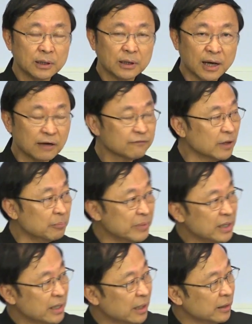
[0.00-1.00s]

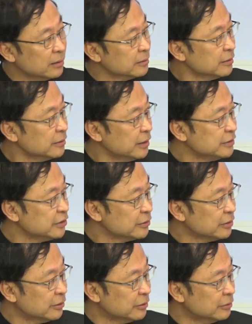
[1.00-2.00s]
500,000
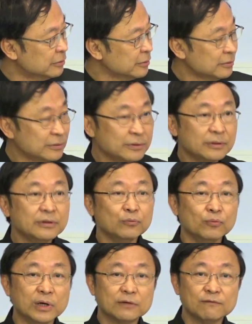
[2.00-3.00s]
digital
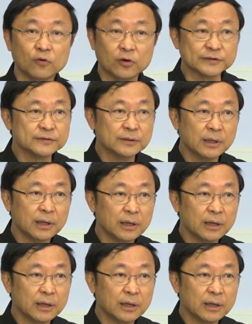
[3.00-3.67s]
workforce